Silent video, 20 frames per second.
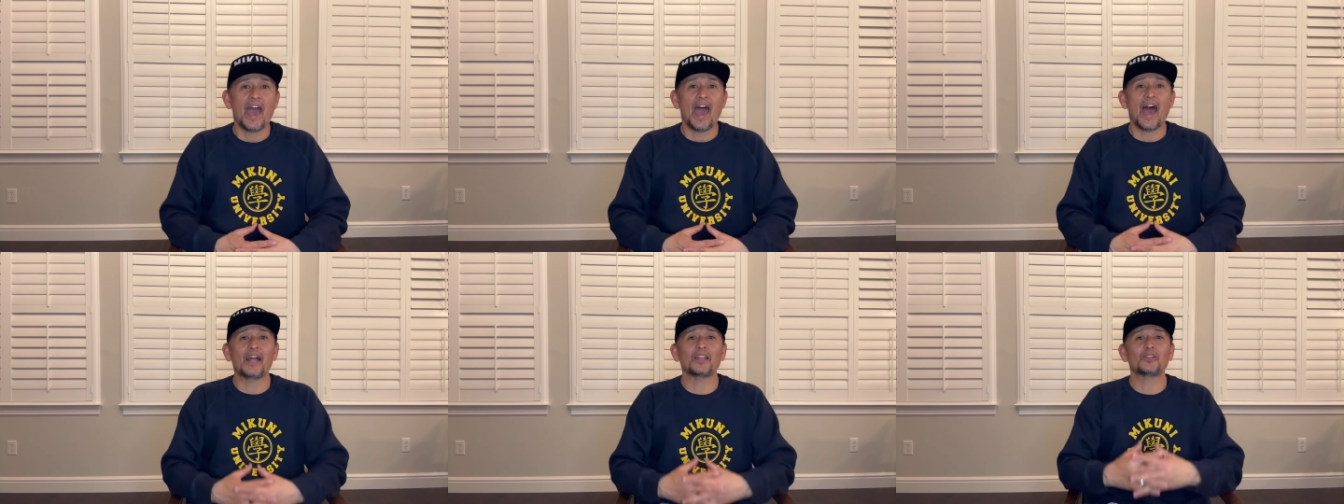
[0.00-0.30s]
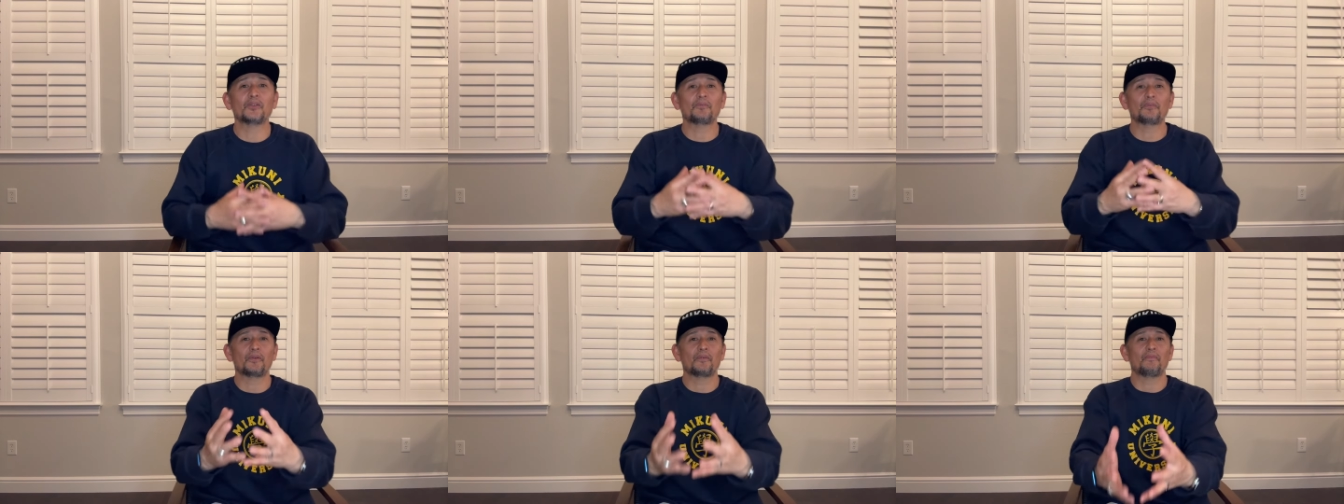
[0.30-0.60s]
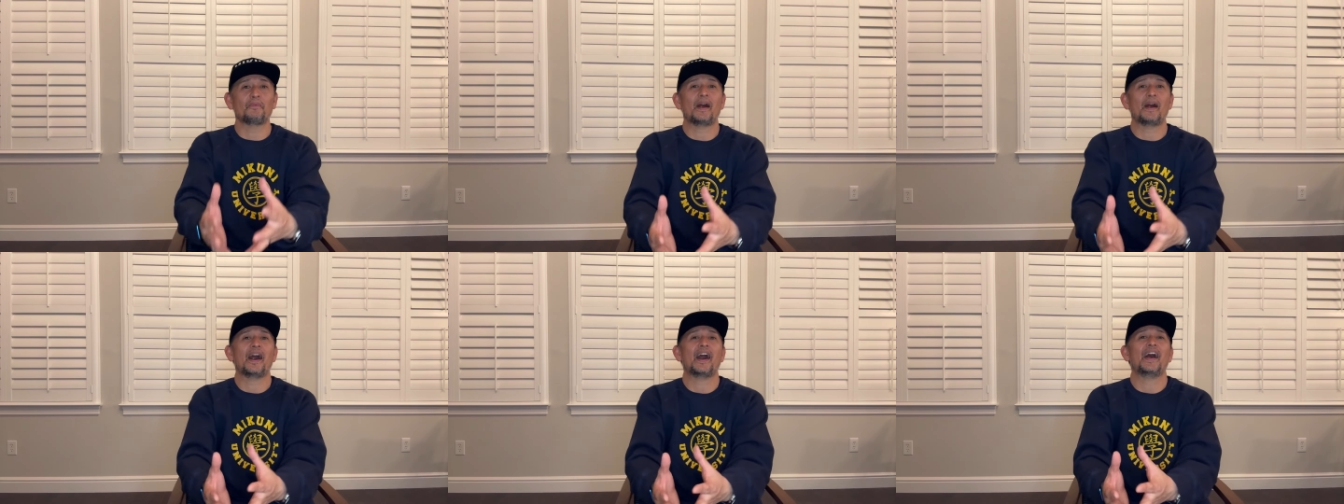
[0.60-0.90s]
and to
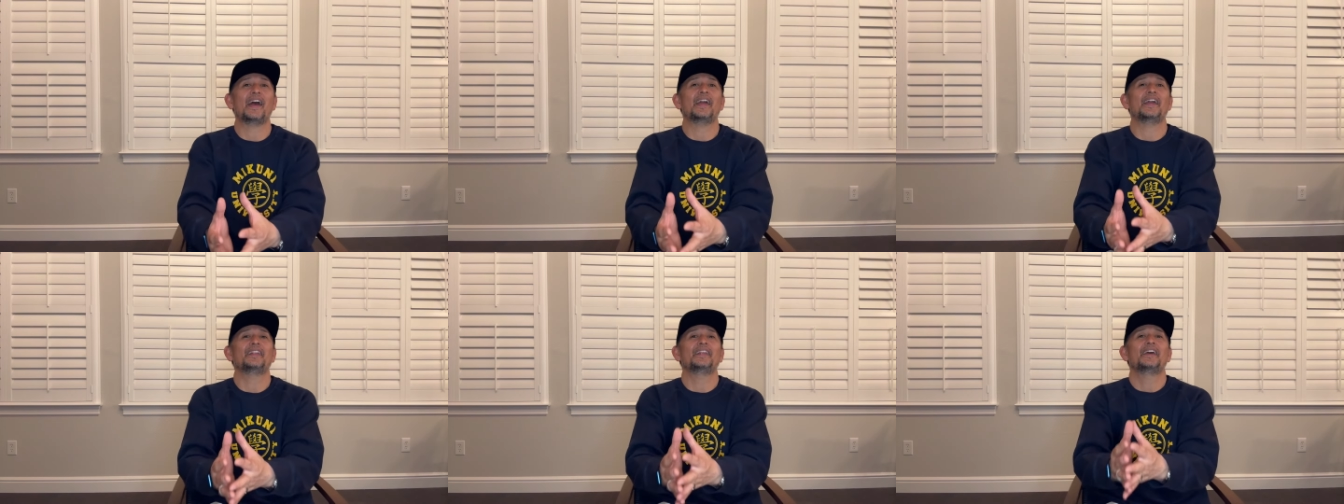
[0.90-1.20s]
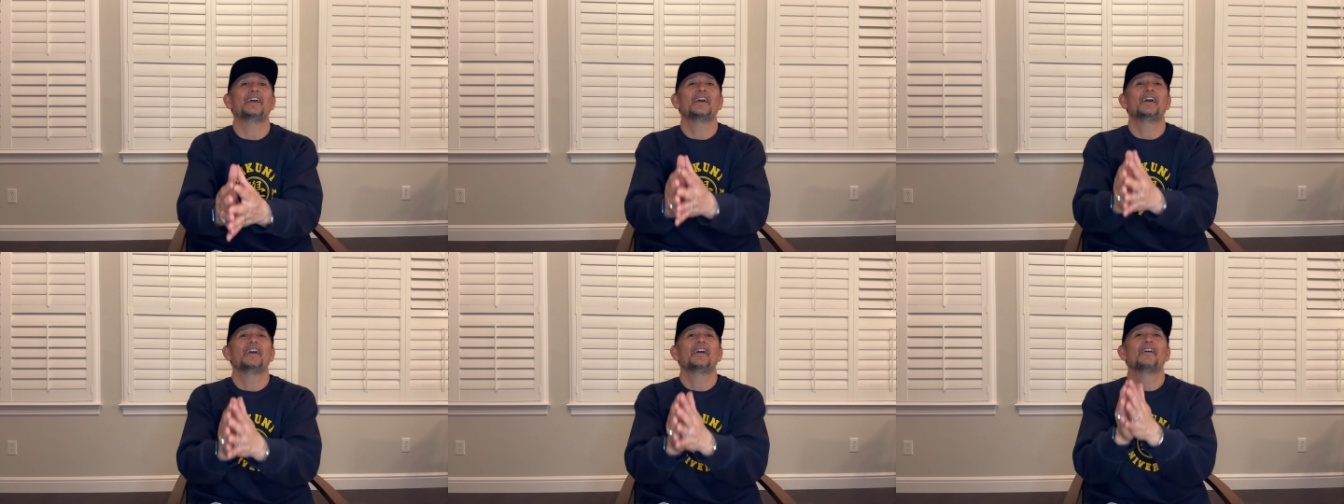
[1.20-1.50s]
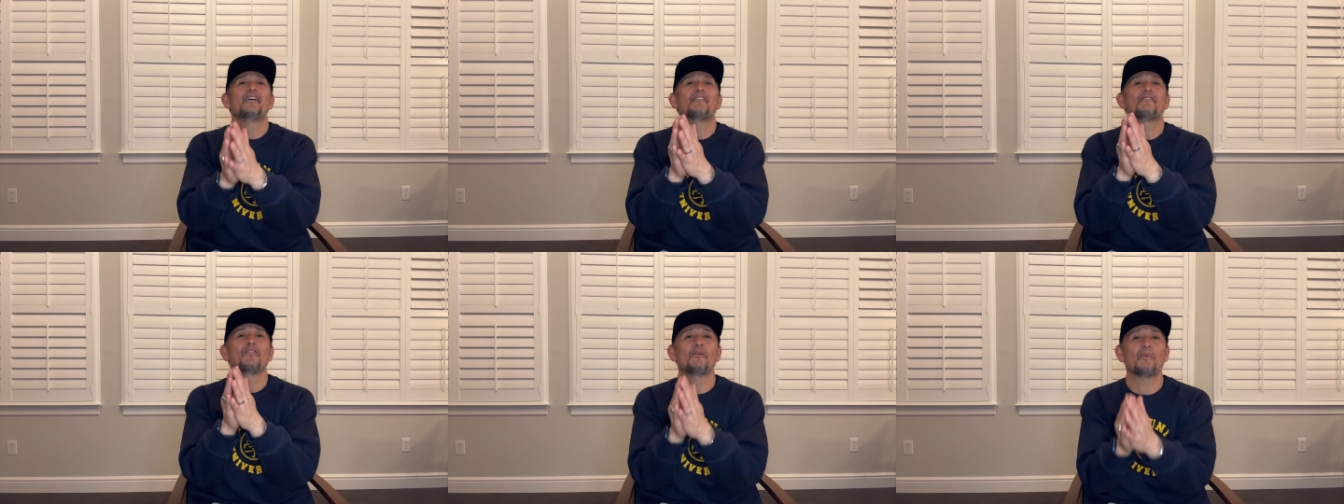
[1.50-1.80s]
provide
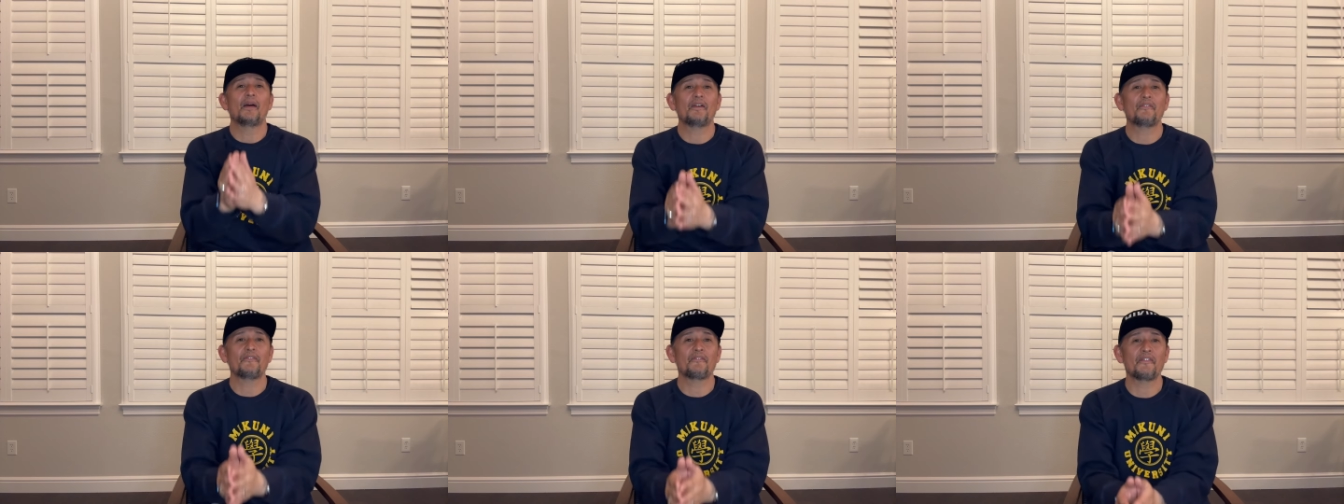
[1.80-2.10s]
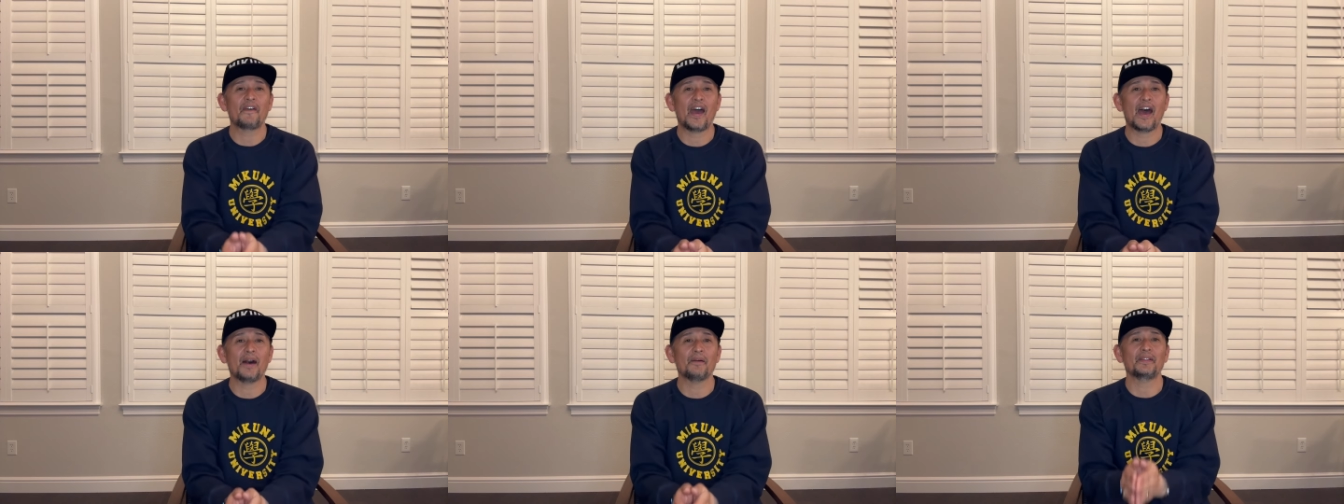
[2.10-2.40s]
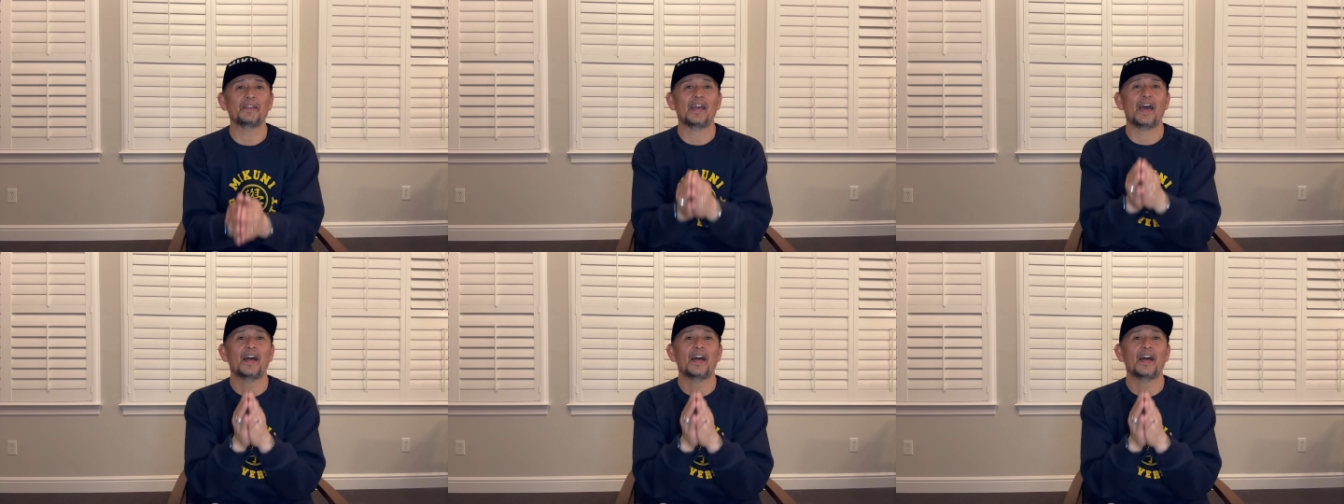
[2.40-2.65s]
for my family